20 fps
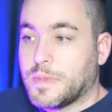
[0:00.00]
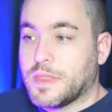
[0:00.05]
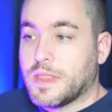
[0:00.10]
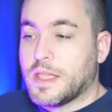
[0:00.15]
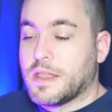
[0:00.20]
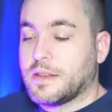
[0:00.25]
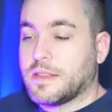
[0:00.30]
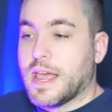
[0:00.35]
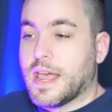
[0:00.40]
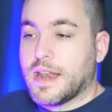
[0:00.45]

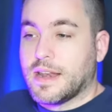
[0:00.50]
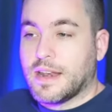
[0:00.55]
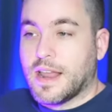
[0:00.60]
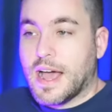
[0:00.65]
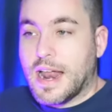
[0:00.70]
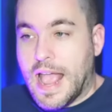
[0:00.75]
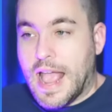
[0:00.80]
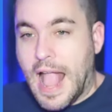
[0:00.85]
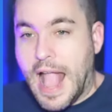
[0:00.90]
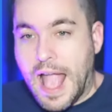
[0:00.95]
that
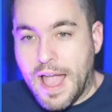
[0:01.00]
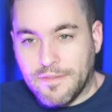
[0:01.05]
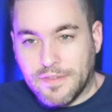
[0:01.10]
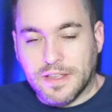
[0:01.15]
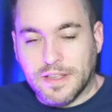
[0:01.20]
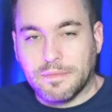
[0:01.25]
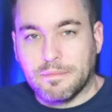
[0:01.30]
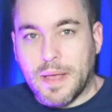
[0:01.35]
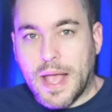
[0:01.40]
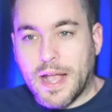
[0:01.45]
not
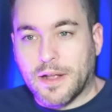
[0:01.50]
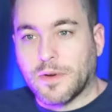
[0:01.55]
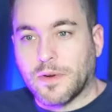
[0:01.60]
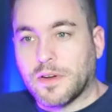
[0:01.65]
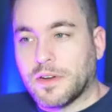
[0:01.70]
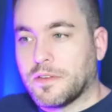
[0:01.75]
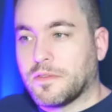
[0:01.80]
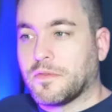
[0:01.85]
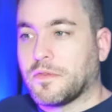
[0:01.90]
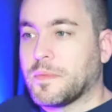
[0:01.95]
having
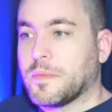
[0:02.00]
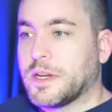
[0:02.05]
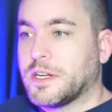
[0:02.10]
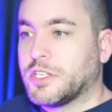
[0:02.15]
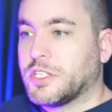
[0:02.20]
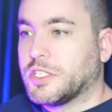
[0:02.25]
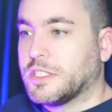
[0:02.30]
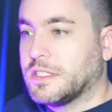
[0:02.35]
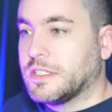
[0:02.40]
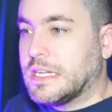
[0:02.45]
background
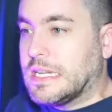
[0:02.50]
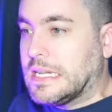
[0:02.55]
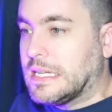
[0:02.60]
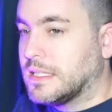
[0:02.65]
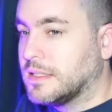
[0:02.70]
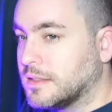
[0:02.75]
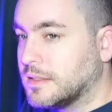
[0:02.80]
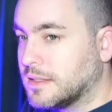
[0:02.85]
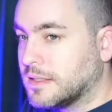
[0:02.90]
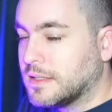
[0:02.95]
information
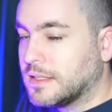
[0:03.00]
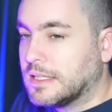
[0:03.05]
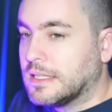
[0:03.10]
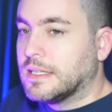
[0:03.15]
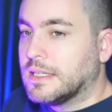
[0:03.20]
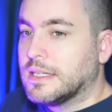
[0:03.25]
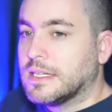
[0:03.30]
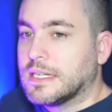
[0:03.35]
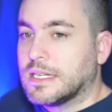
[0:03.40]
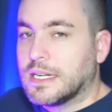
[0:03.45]
in
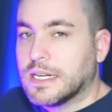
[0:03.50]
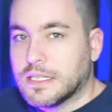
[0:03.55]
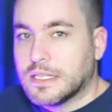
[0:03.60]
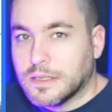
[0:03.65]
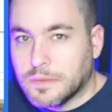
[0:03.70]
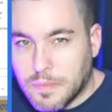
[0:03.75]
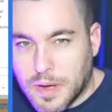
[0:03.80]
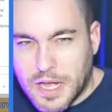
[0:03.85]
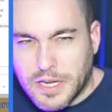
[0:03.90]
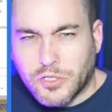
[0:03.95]

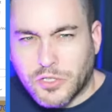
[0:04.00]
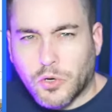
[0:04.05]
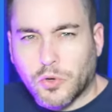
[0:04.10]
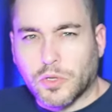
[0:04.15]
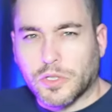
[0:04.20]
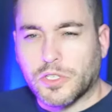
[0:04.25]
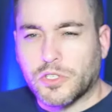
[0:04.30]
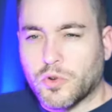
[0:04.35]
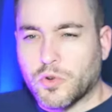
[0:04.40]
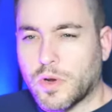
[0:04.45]
Gundam, I
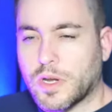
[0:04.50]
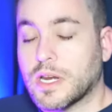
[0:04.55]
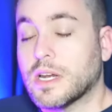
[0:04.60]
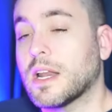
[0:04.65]
totally enjoyed it.